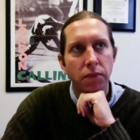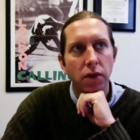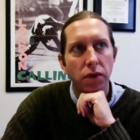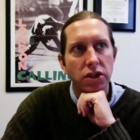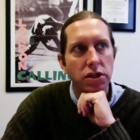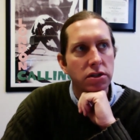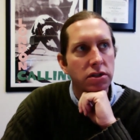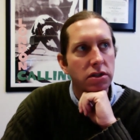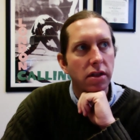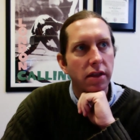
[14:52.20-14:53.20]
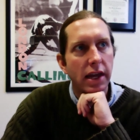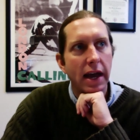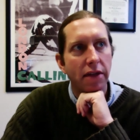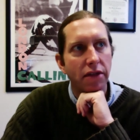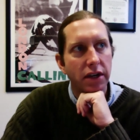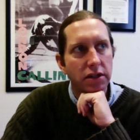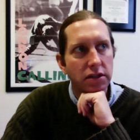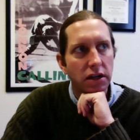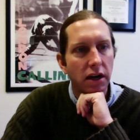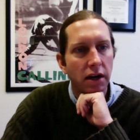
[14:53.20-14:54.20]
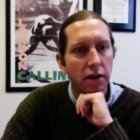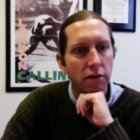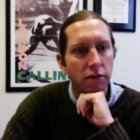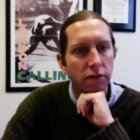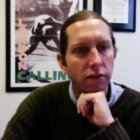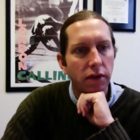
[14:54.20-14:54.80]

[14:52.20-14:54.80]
which is the ethics of,